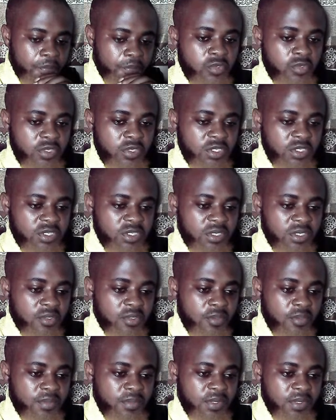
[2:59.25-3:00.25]
this is a
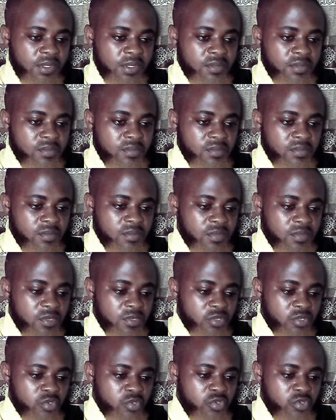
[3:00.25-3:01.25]
topic.
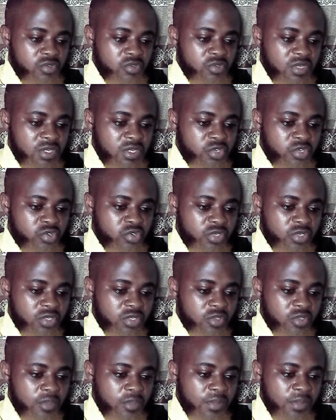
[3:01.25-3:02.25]
So you read through the
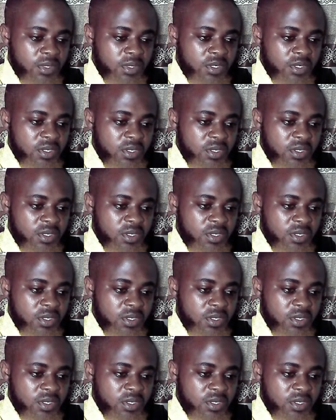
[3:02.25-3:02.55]
topic.